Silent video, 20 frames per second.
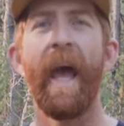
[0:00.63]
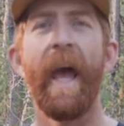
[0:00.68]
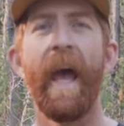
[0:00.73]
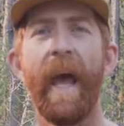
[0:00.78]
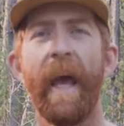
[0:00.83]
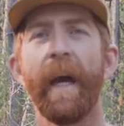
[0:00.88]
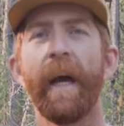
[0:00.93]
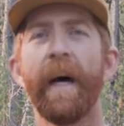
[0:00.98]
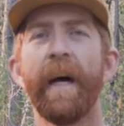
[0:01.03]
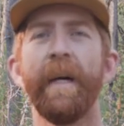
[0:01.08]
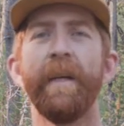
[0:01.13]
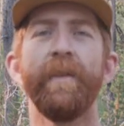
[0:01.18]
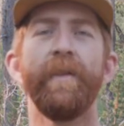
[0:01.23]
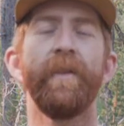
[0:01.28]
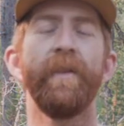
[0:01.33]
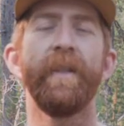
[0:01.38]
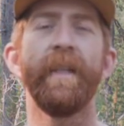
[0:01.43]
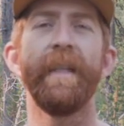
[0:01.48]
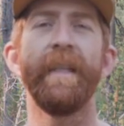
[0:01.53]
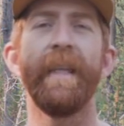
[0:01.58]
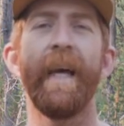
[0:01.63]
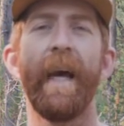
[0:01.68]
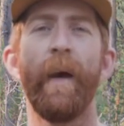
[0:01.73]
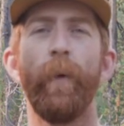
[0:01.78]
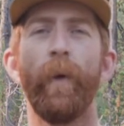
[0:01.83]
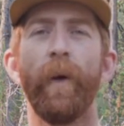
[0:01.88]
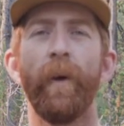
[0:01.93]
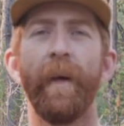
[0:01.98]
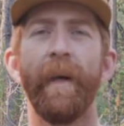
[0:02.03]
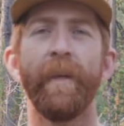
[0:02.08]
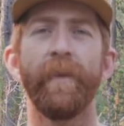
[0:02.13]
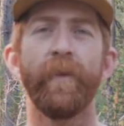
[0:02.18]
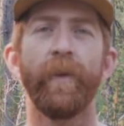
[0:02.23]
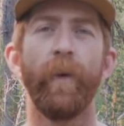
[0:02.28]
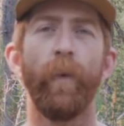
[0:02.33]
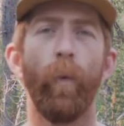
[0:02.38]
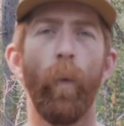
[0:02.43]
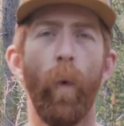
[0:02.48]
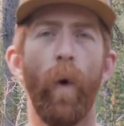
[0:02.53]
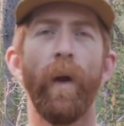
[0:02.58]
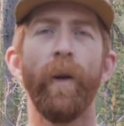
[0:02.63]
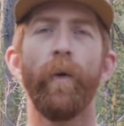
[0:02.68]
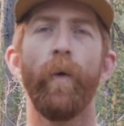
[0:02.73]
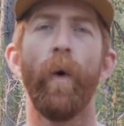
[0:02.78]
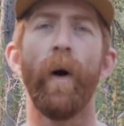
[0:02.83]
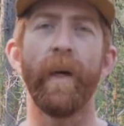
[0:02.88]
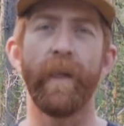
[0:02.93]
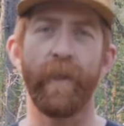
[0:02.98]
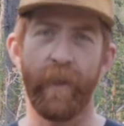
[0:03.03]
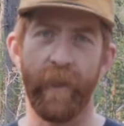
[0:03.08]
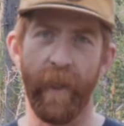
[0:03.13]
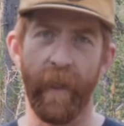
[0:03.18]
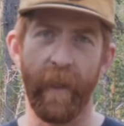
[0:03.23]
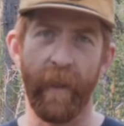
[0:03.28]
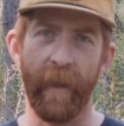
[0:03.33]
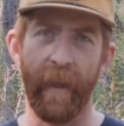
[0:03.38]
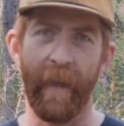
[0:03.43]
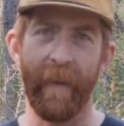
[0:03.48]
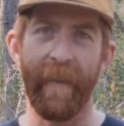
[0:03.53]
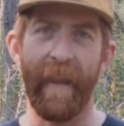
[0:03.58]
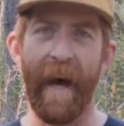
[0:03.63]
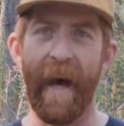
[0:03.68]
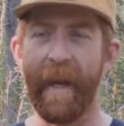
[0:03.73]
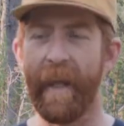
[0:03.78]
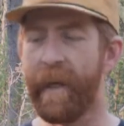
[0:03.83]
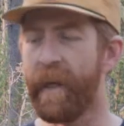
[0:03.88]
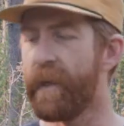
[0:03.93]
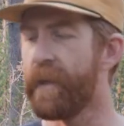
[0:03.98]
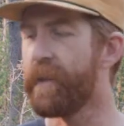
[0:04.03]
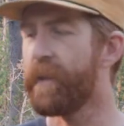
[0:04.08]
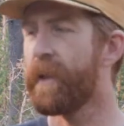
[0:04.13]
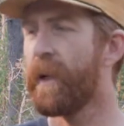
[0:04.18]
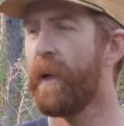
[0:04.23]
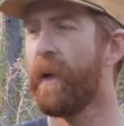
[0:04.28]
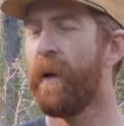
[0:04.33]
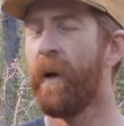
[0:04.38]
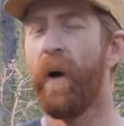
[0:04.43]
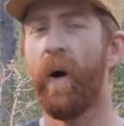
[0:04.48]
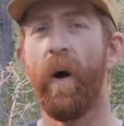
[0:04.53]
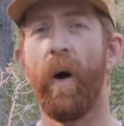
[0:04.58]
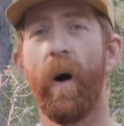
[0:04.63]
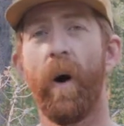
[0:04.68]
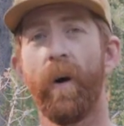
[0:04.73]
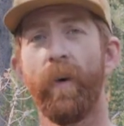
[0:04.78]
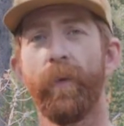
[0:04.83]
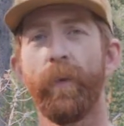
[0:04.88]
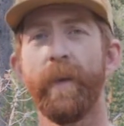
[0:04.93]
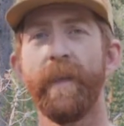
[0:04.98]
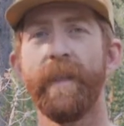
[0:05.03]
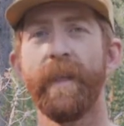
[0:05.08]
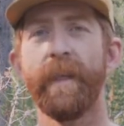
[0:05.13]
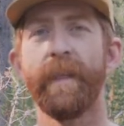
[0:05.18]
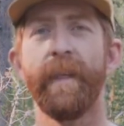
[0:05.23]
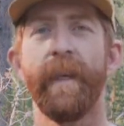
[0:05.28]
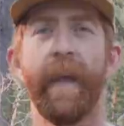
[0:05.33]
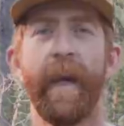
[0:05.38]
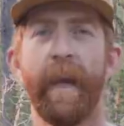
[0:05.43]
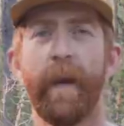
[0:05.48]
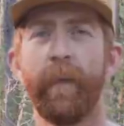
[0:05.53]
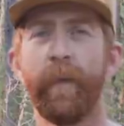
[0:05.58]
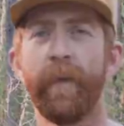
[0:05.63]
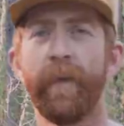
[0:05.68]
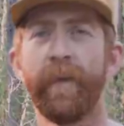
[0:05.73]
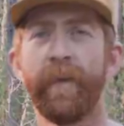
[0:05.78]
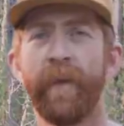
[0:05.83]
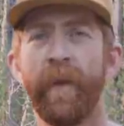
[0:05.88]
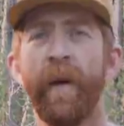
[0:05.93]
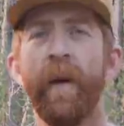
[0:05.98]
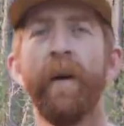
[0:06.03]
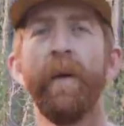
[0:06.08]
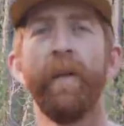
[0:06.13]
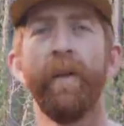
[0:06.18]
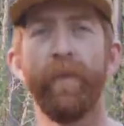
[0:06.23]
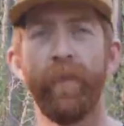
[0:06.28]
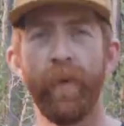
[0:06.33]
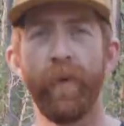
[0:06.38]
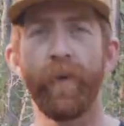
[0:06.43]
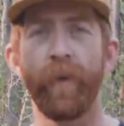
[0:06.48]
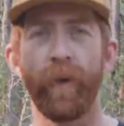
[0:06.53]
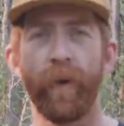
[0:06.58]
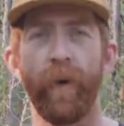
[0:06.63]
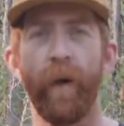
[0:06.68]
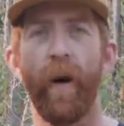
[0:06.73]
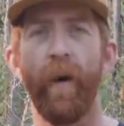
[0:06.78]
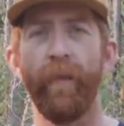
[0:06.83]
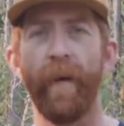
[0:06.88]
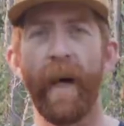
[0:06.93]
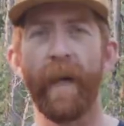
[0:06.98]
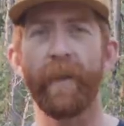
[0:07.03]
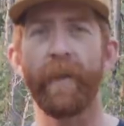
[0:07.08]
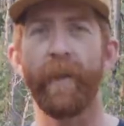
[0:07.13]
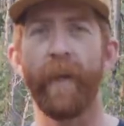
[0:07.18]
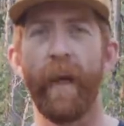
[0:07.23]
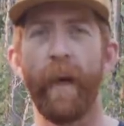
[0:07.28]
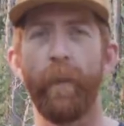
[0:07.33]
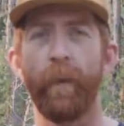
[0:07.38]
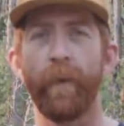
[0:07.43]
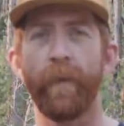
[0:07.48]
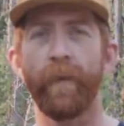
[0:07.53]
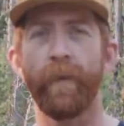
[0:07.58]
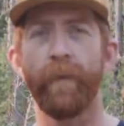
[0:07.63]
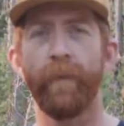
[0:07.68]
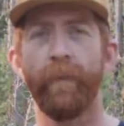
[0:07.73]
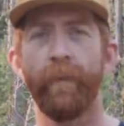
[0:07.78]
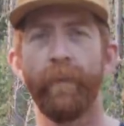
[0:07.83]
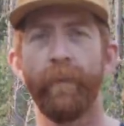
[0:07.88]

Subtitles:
Hey guys, today we are answering one question, and that is, are 360 cameras the future of action cameras?